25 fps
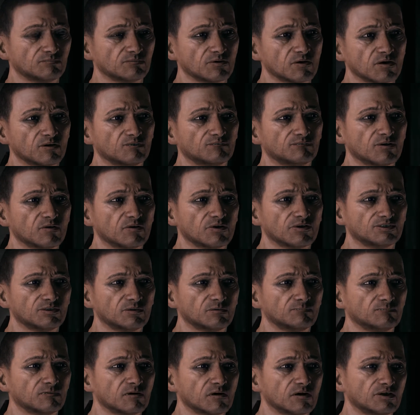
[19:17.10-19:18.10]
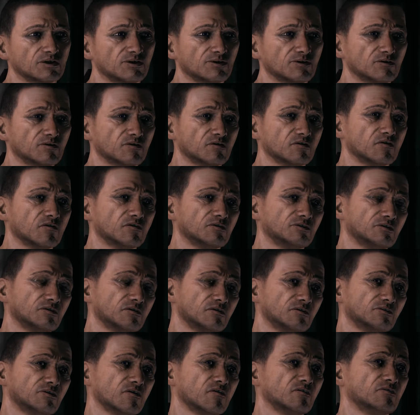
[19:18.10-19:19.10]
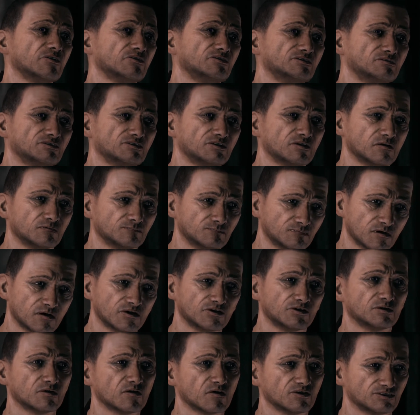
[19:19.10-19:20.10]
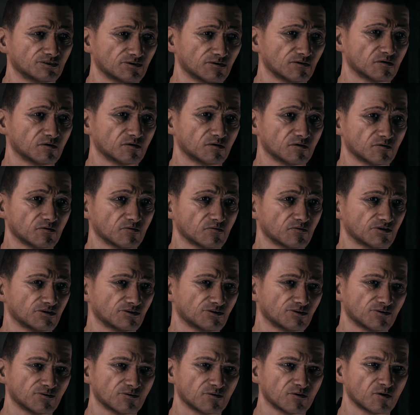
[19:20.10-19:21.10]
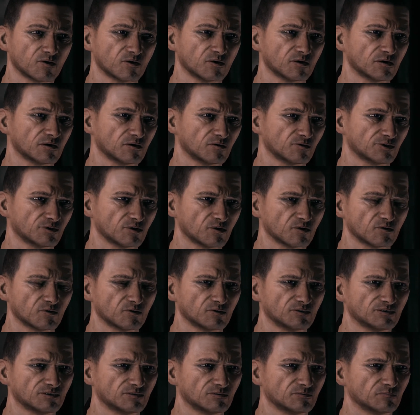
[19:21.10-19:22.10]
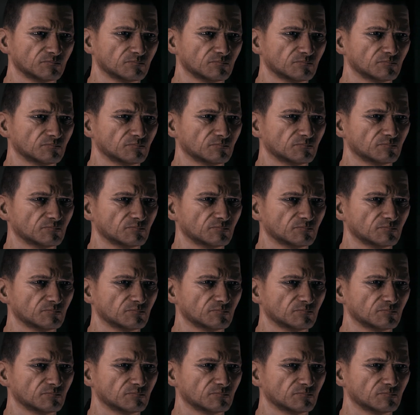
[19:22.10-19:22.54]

We've been over this, Commander. The colonists are my concern. The Geth are yours.